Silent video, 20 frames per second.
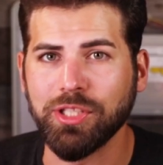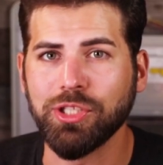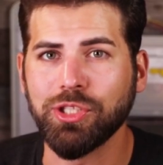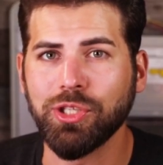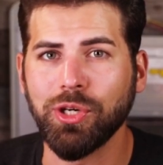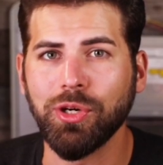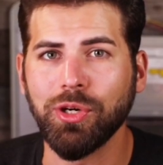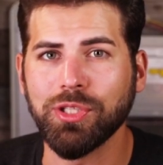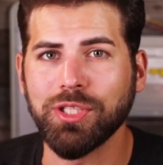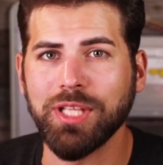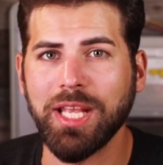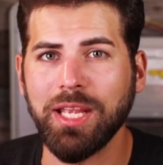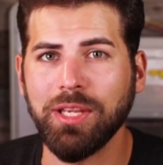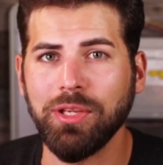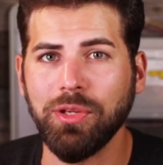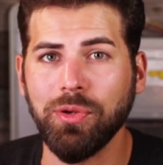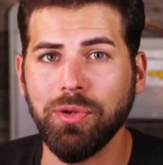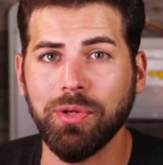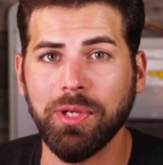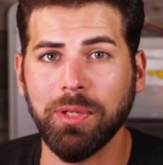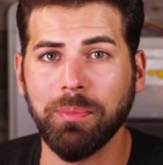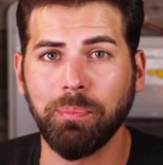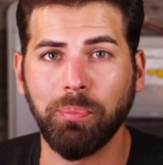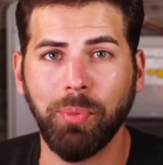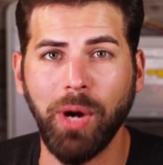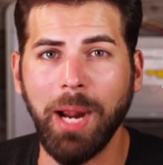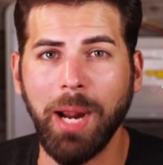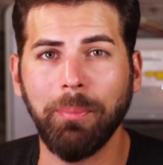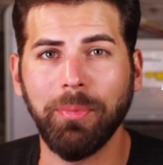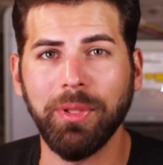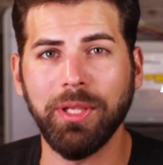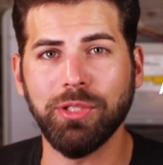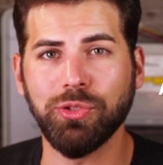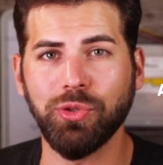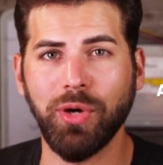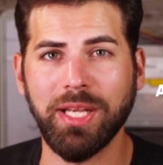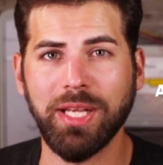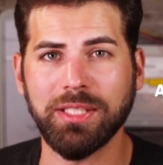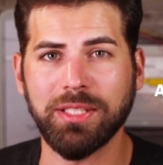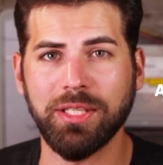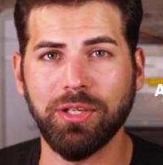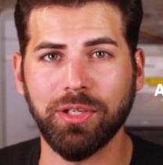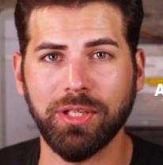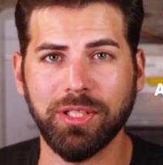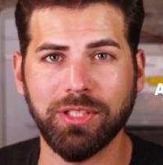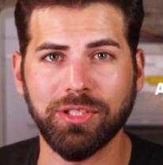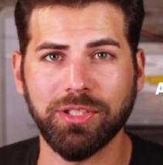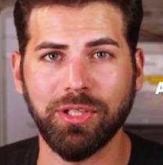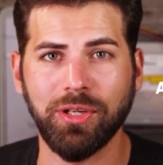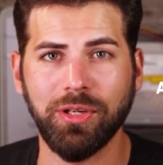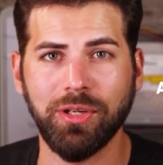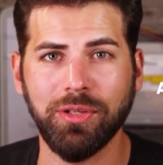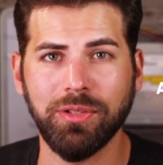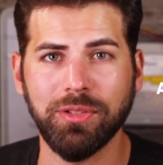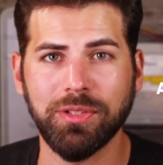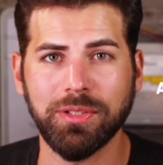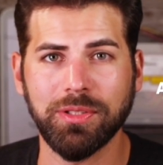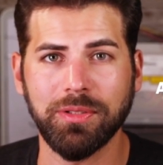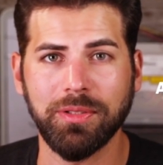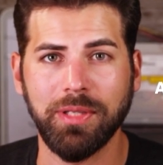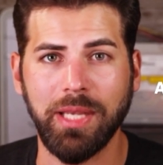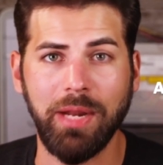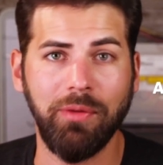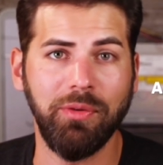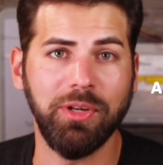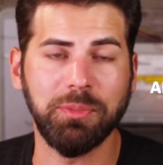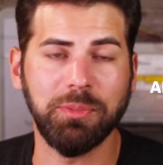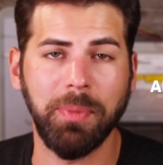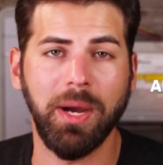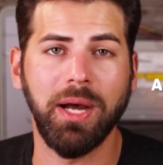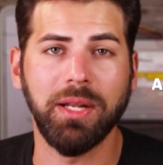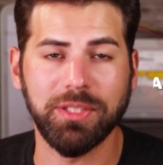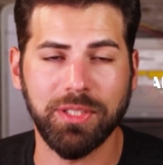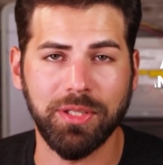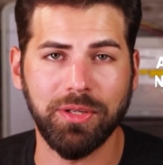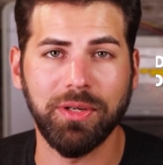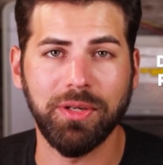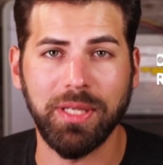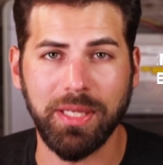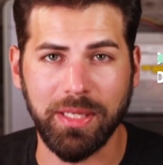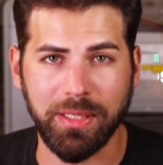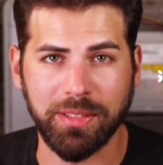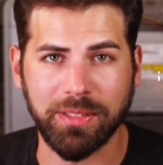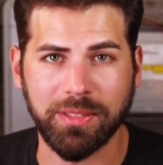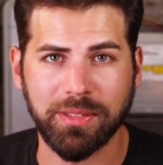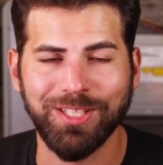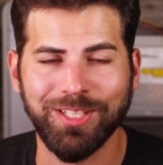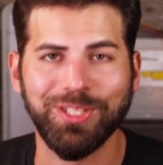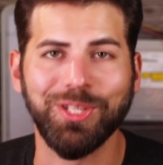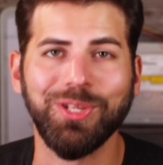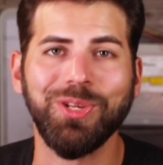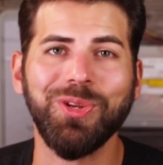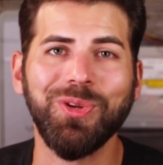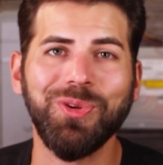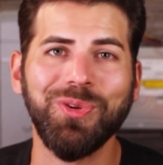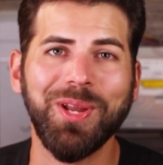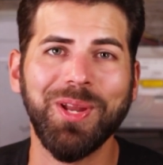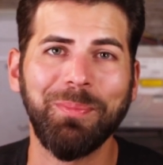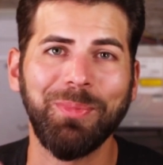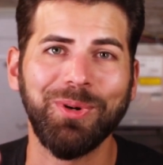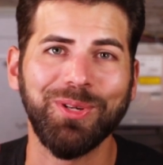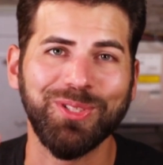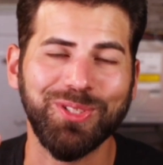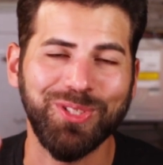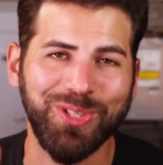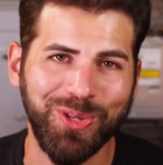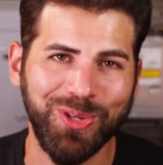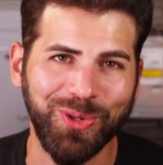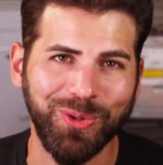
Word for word: ensures that you can promptly address their concerns and respond to their needs. To do number two,